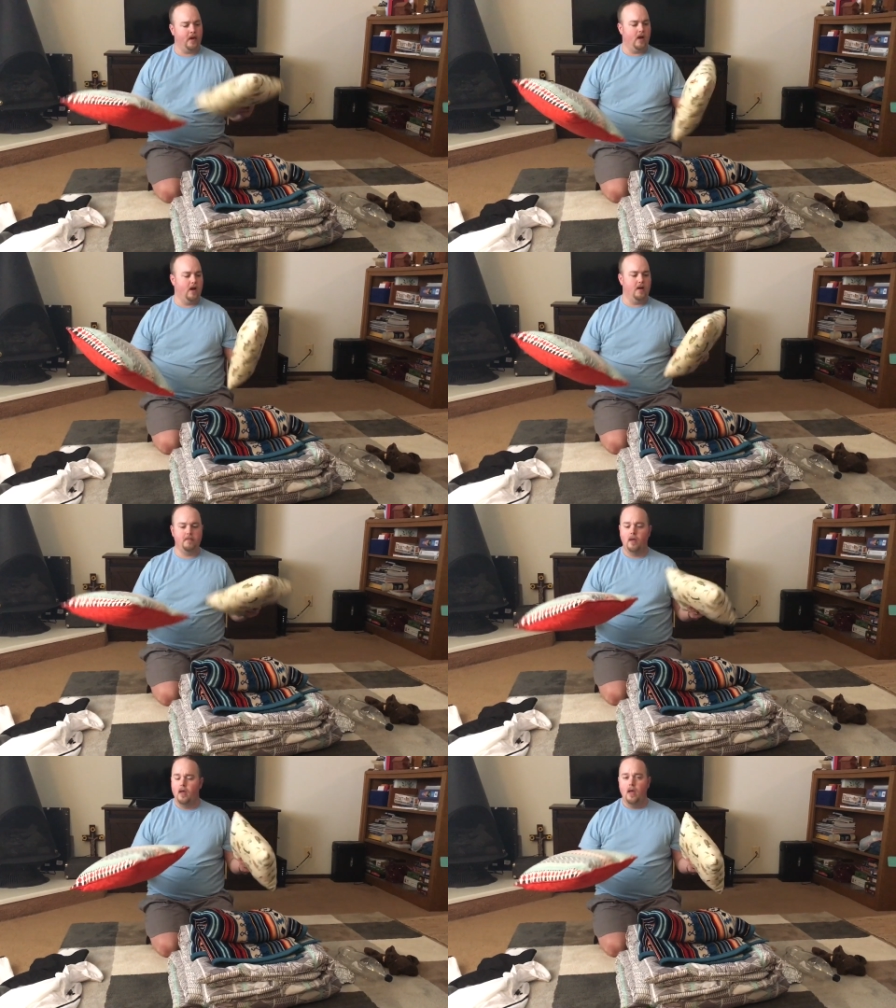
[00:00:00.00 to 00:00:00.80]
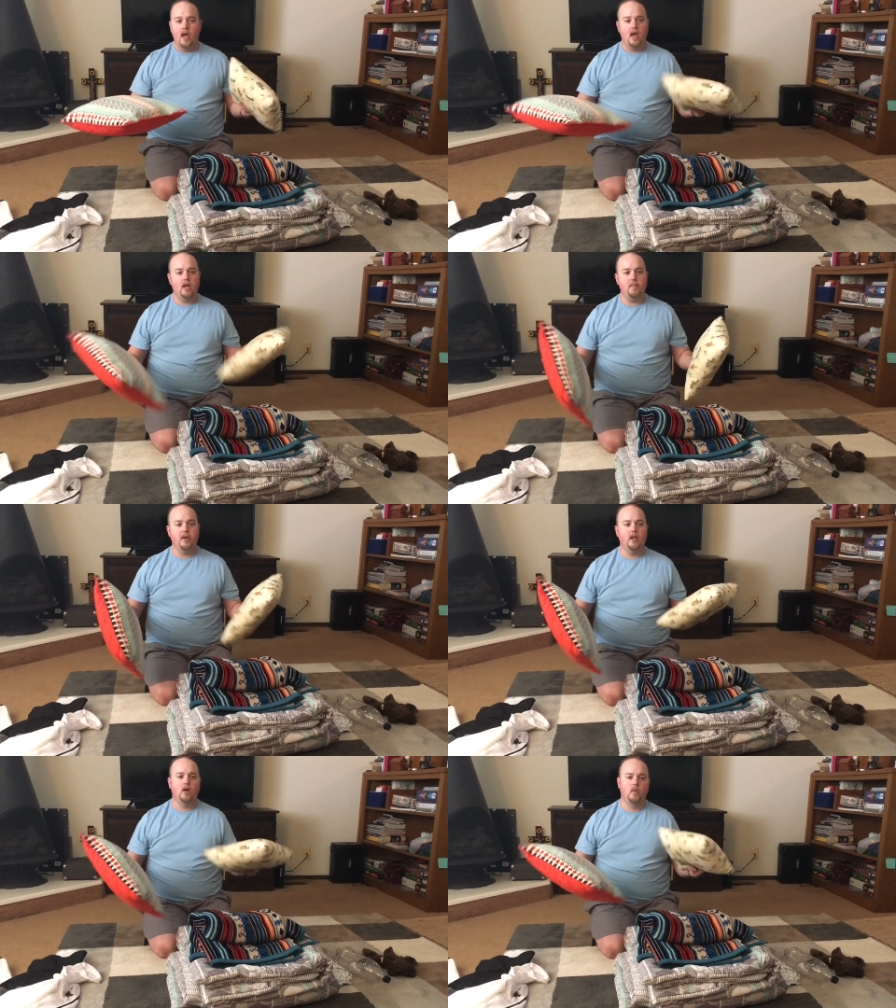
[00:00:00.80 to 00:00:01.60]
Um, any
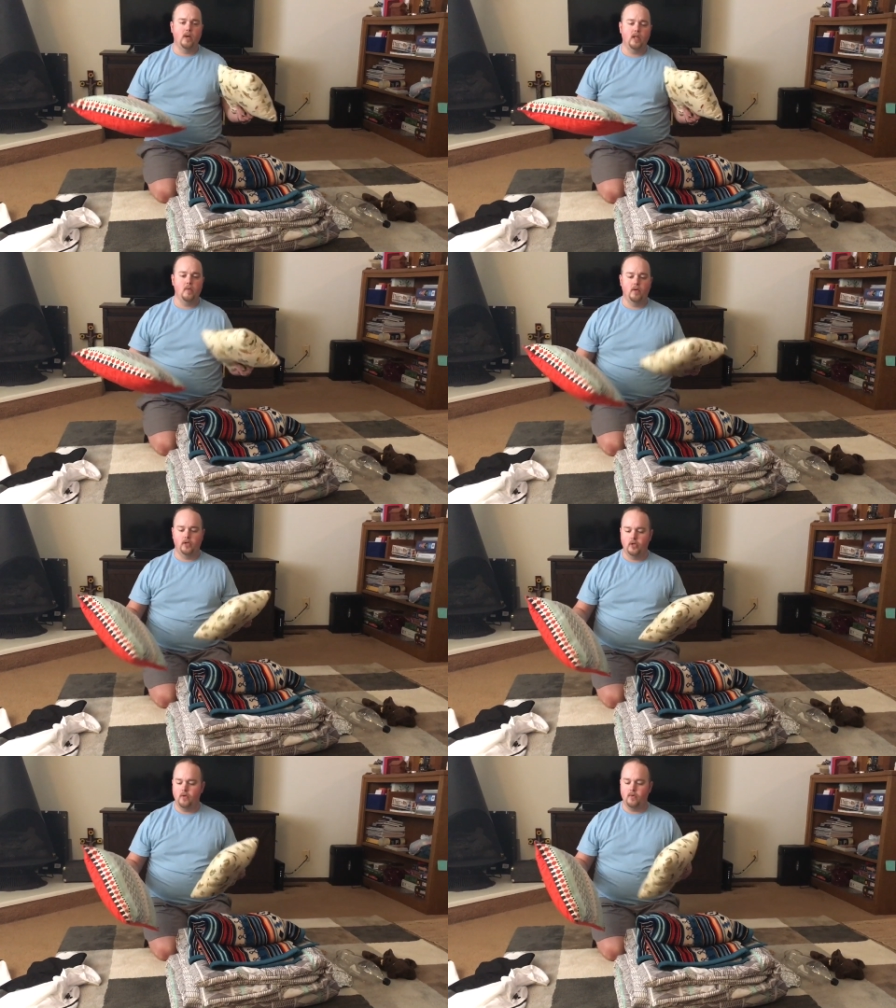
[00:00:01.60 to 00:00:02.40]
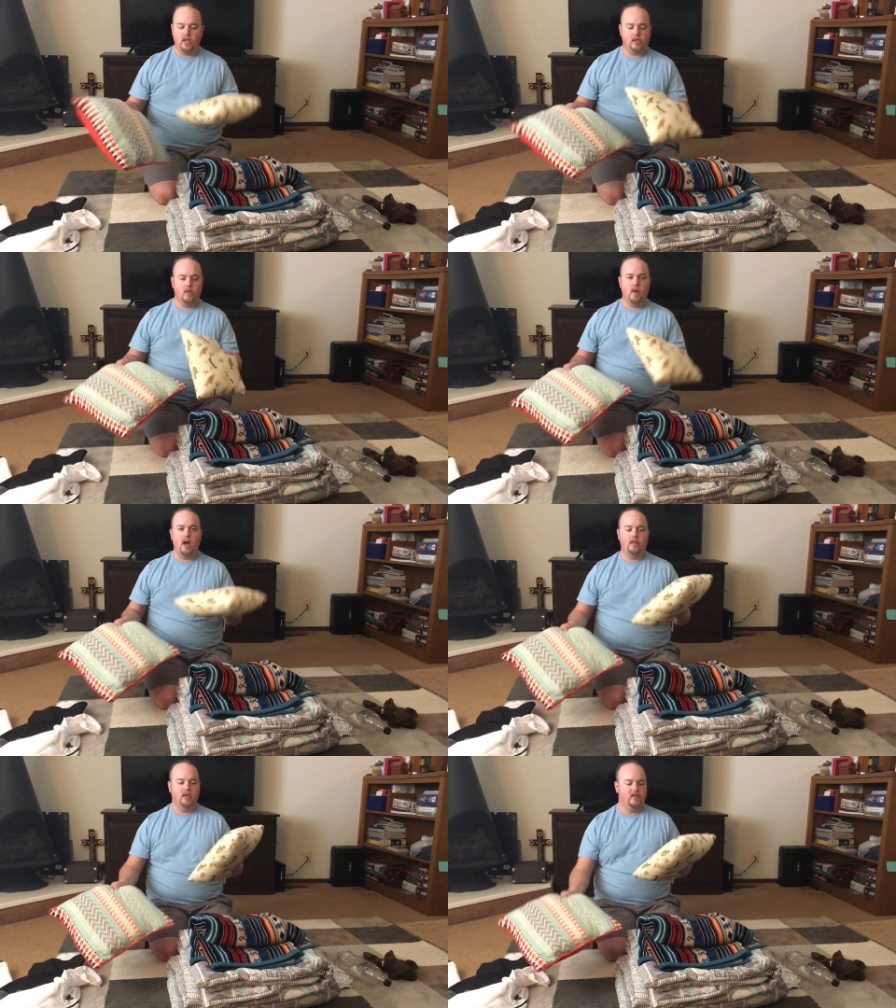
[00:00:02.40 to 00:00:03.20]
pillow really will do that's
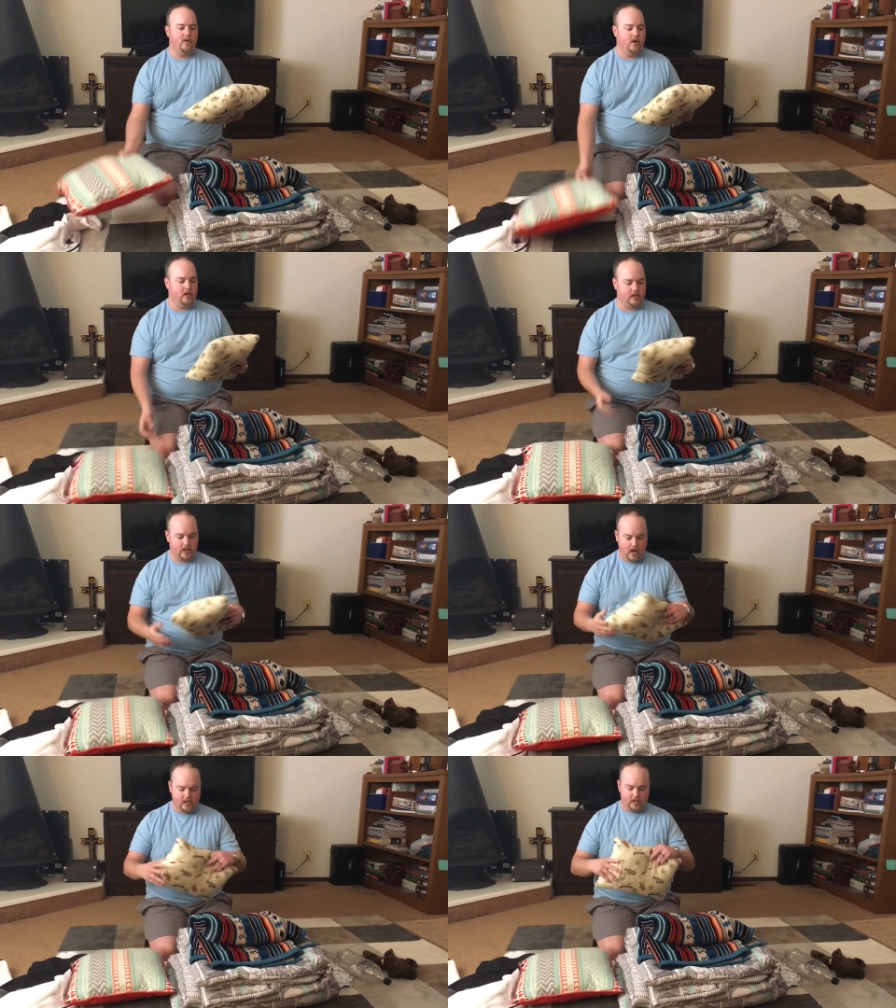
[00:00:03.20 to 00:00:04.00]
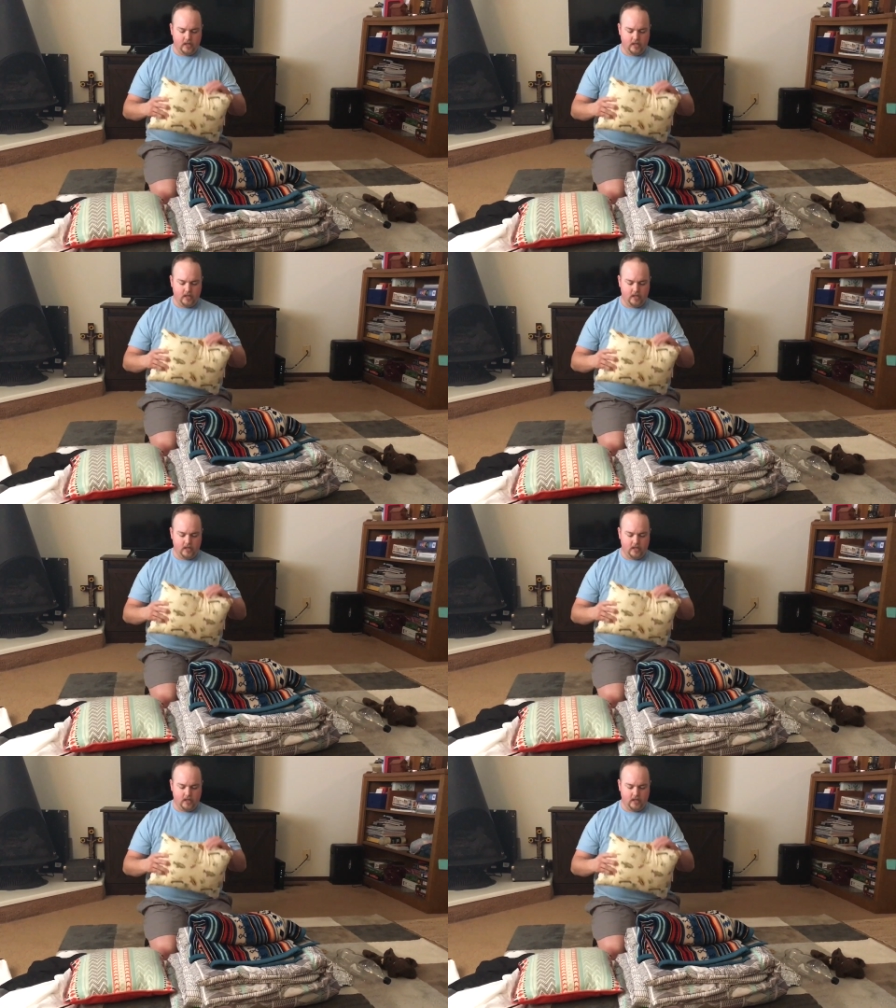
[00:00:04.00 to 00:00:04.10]
around these various sizes.